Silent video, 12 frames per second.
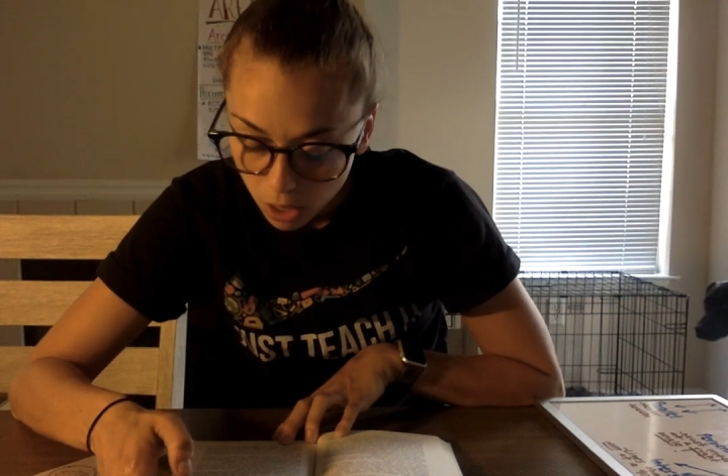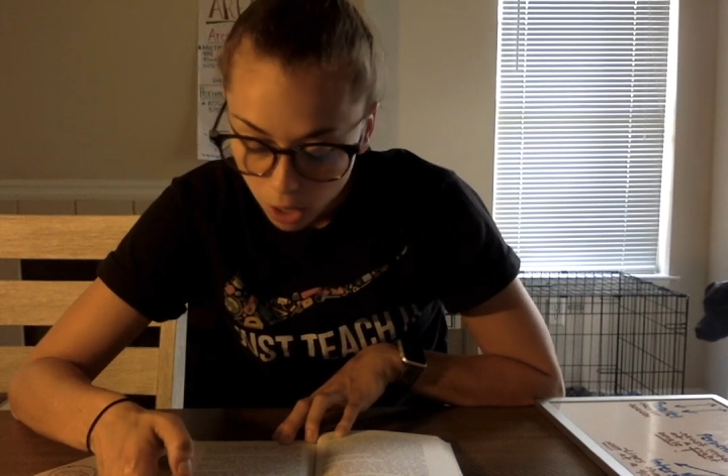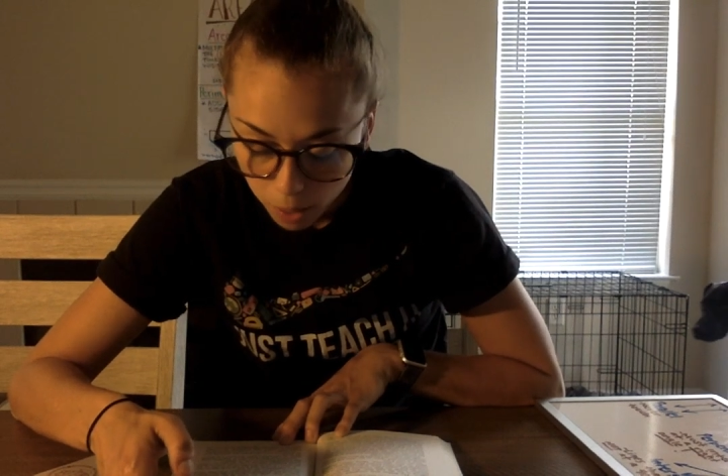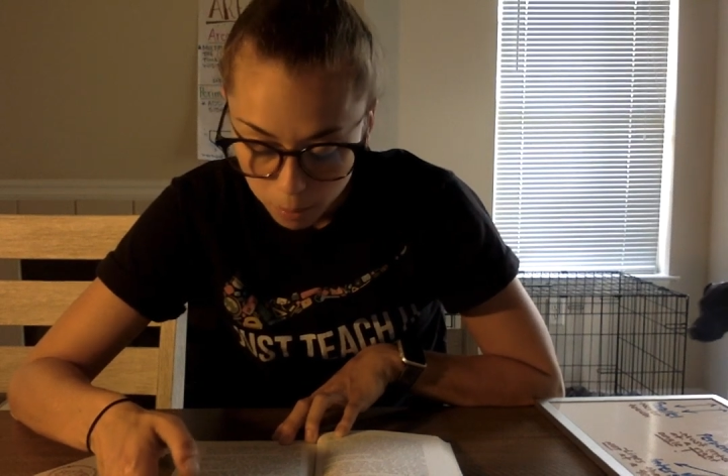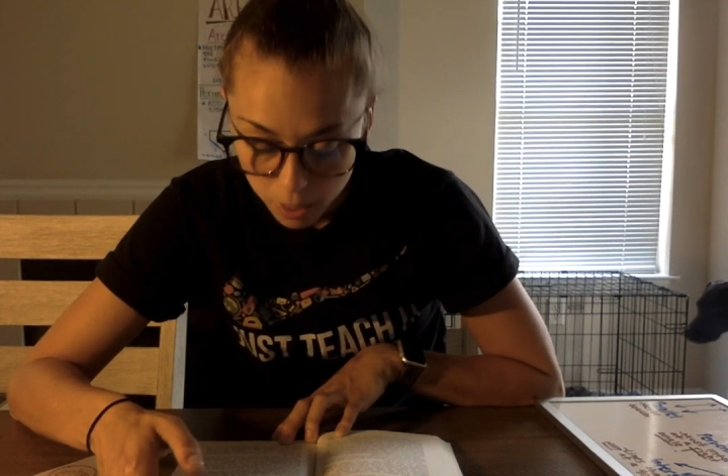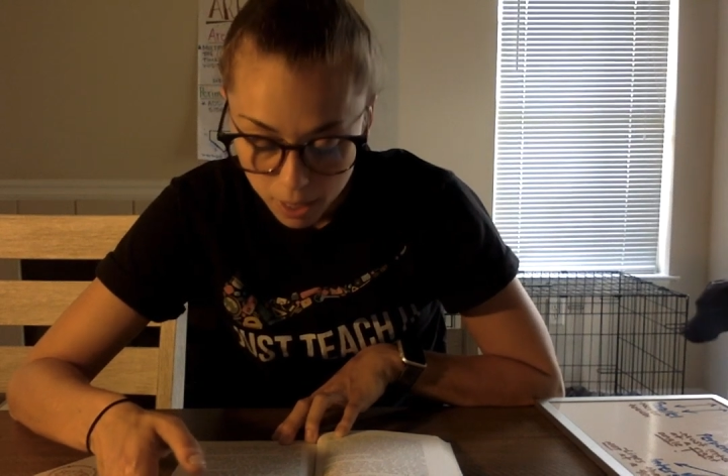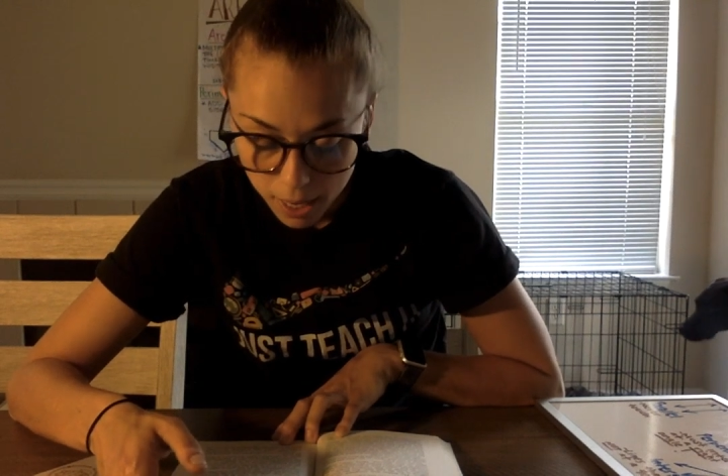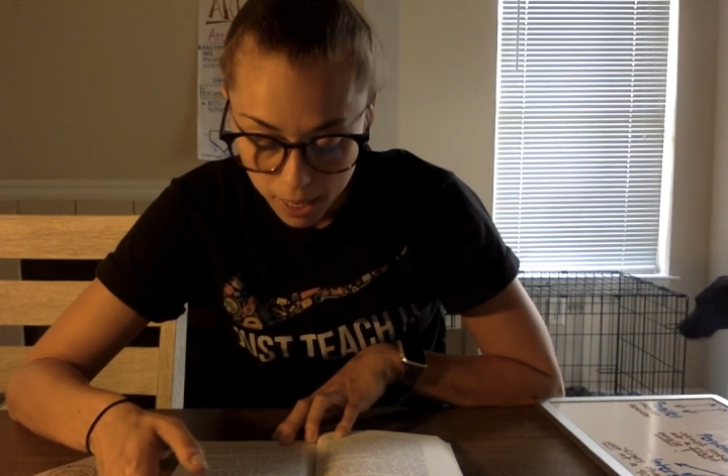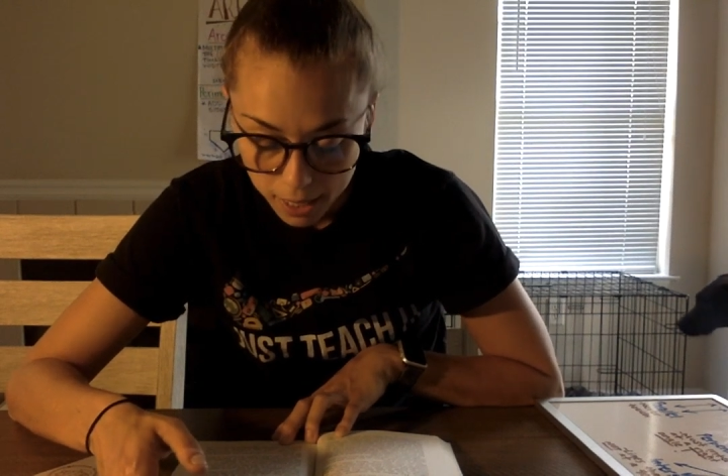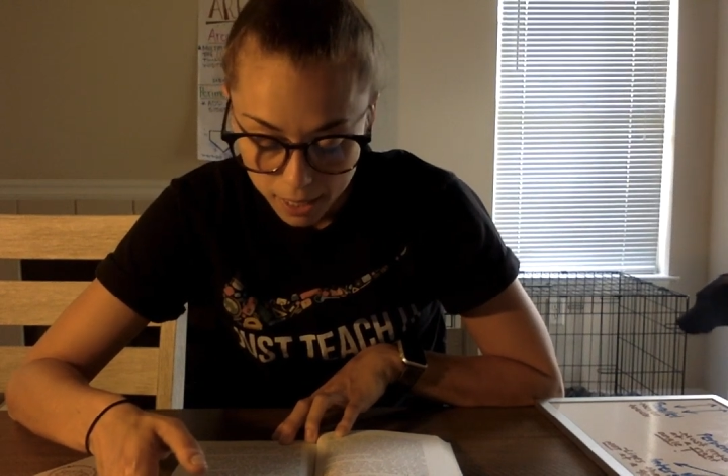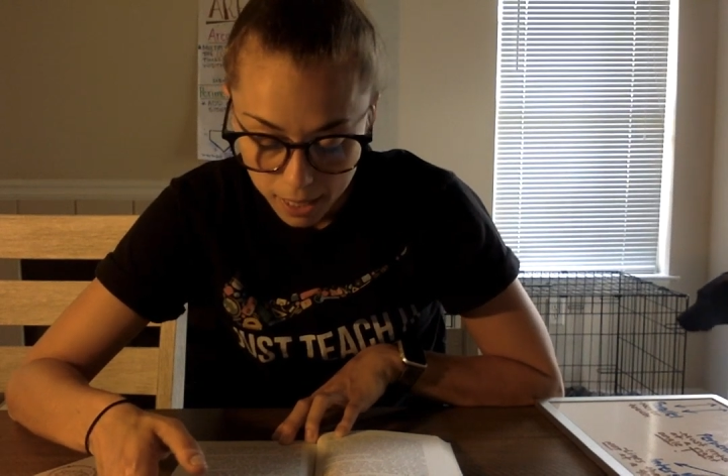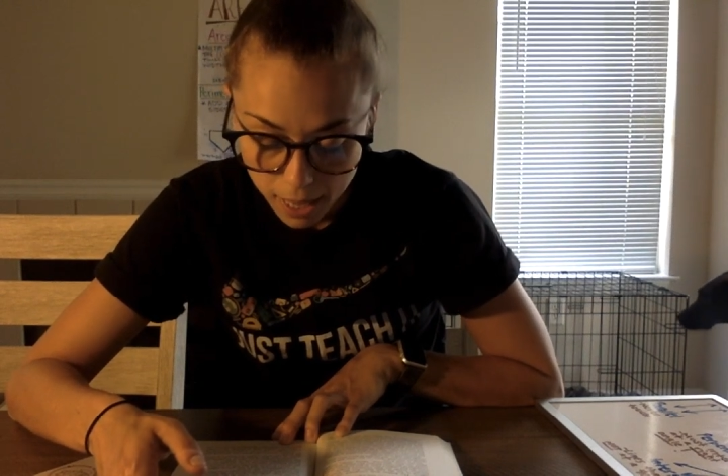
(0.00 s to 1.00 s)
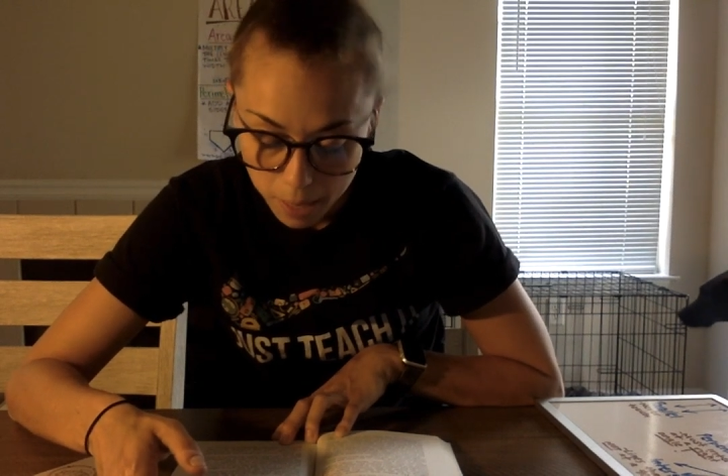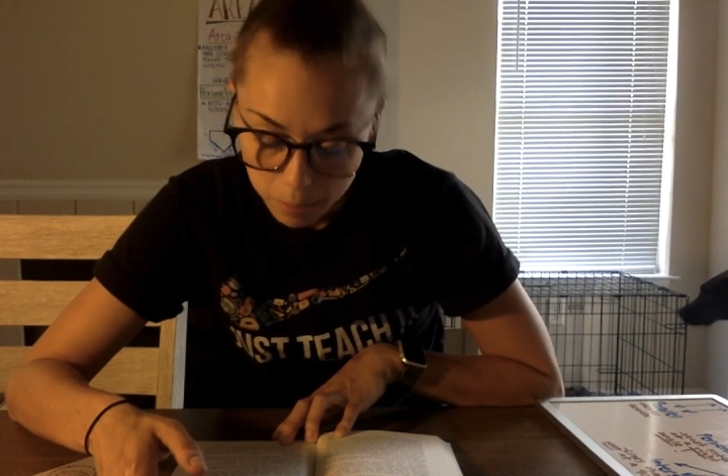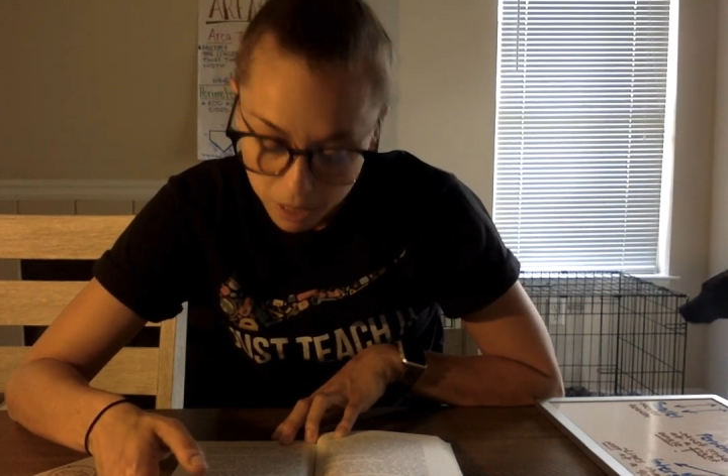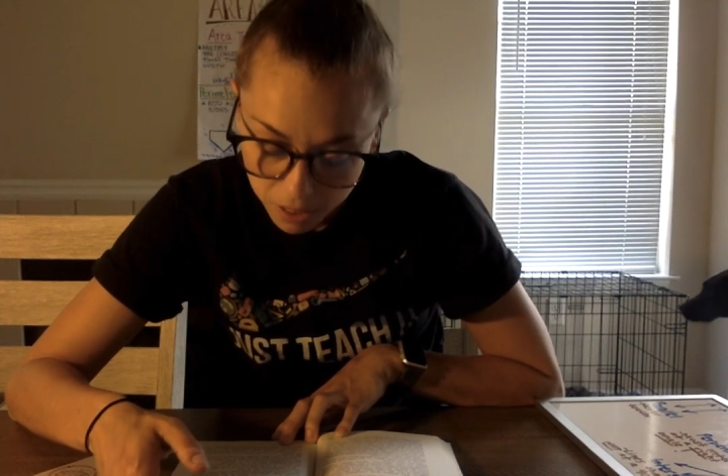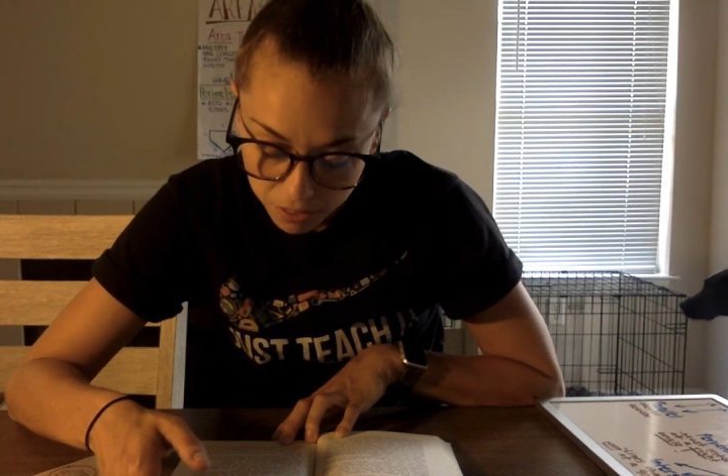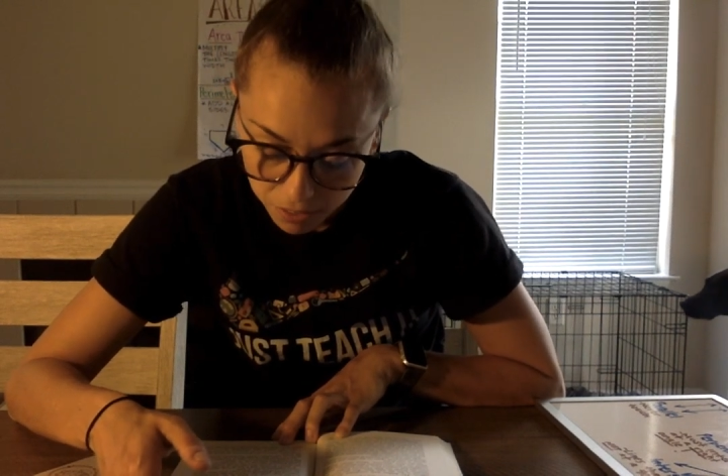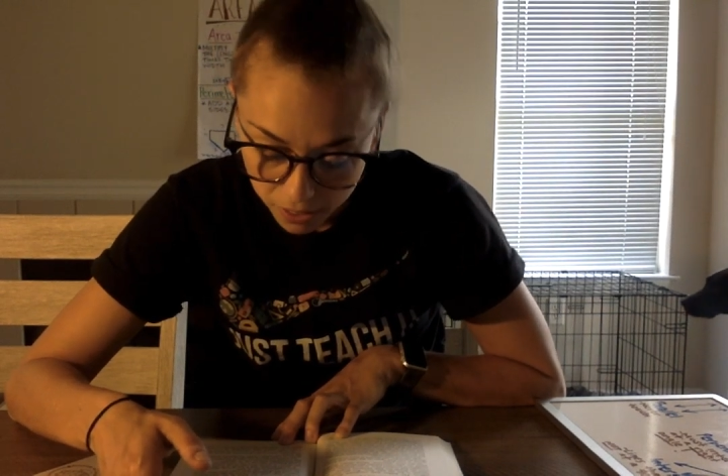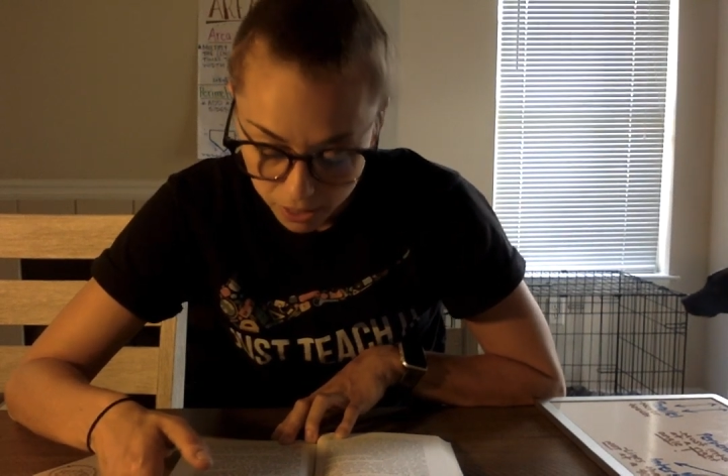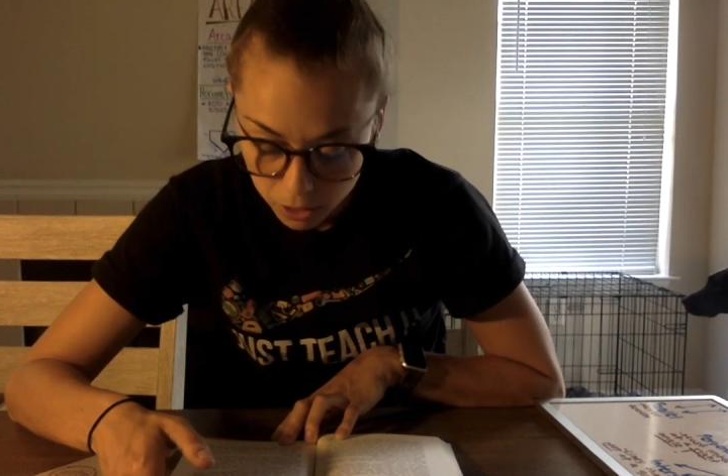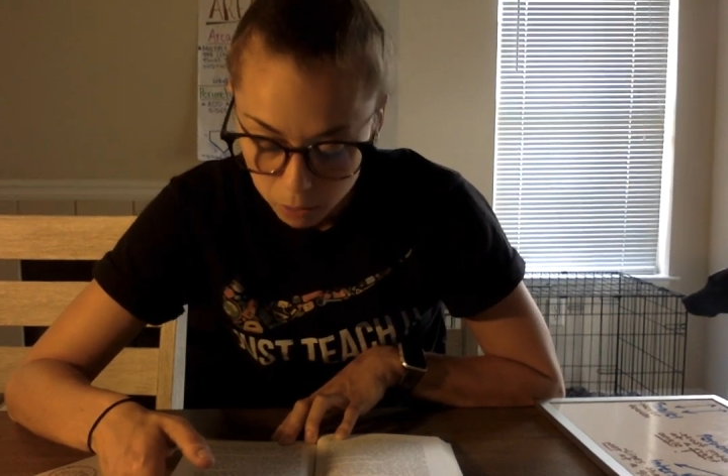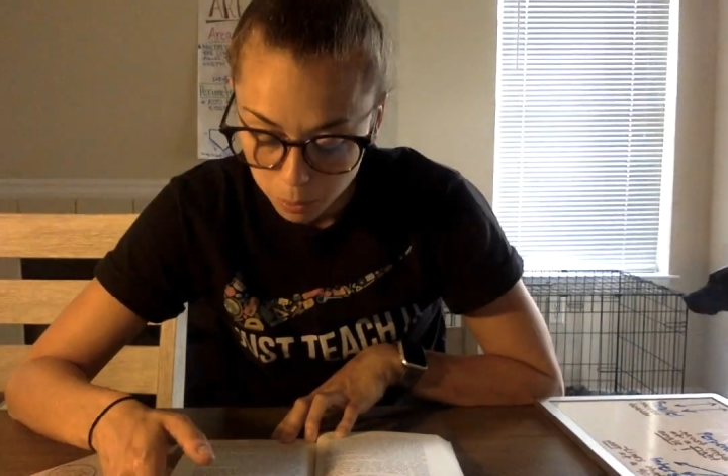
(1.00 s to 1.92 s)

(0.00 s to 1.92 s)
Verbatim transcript: harbor ahead empty of fish,